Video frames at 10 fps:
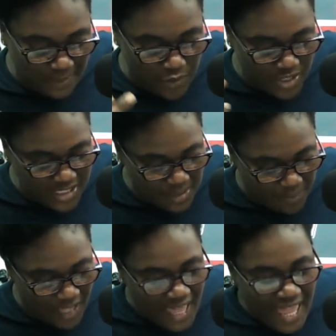
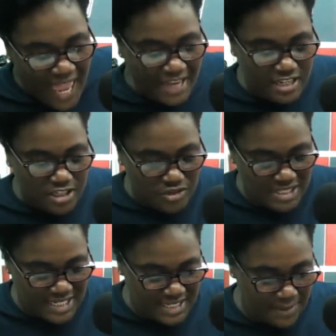municipal, and
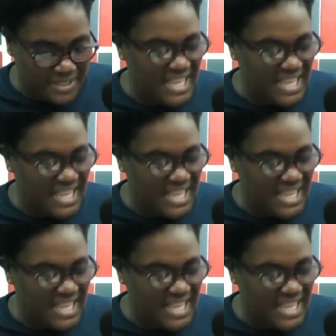district assemblies.